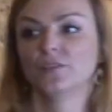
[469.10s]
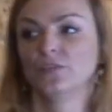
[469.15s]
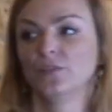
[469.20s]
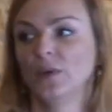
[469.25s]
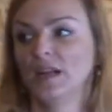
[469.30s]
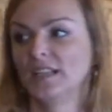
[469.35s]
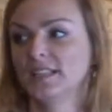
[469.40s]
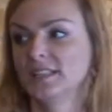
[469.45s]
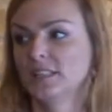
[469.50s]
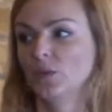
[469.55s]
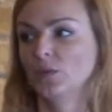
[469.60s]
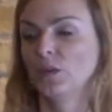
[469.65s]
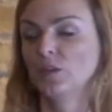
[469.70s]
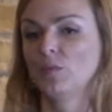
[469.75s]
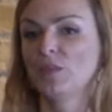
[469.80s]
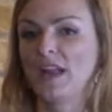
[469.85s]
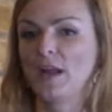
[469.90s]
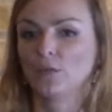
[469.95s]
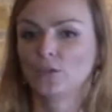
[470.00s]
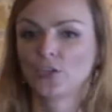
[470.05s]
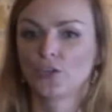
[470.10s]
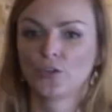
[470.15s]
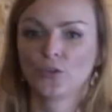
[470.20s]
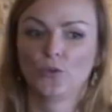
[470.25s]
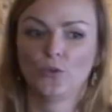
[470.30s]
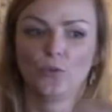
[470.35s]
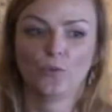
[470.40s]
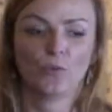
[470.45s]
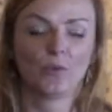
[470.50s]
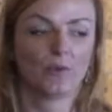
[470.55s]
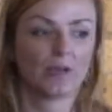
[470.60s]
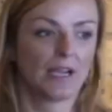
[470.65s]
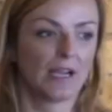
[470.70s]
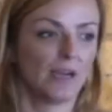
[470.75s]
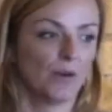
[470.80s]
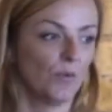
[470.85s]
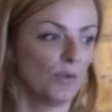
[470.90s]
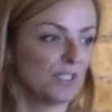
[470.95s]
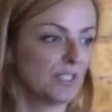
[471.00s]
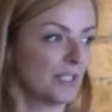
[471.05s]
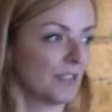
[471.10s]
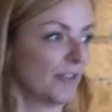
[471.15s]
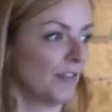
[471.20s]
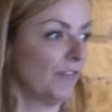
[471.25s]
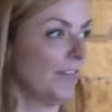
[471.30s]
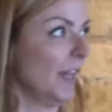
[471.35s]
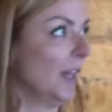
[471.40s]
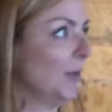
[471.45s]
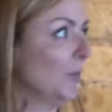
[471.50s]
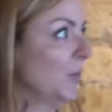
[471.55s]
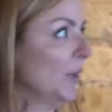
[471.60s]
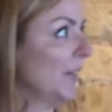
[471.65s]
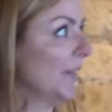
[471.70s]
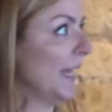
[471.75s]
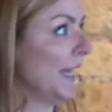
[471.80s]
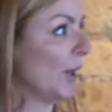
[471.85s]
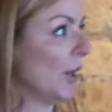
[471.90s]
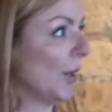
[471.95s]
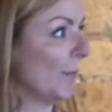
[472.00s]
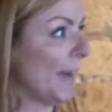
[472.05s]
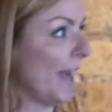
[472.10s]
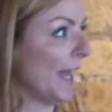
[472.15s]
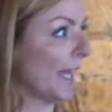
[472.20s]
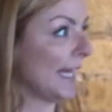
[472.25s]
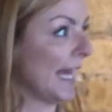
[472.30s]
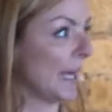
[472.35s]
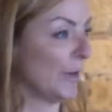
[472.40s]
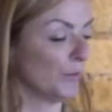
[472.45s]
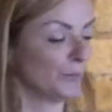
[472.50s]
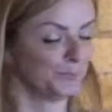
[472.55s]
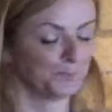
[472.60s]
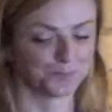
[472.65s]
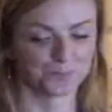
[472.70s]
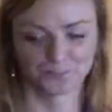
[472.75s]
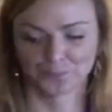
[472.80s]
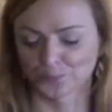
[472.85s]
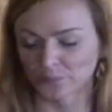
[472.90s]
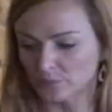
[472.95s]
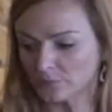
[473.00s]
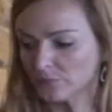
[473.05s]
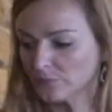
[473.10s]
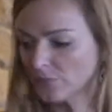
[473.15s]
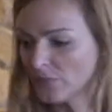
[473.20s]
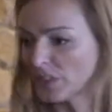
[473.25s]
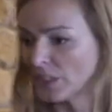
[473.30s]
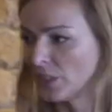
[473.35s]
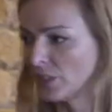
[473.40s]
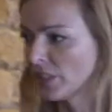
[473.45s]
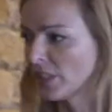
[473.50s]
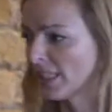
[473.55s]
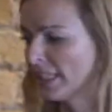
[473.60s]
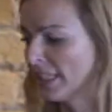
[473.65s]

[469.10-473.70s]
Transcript: if you want to sit with me, I will show you kind of what's available there on my account. Here's a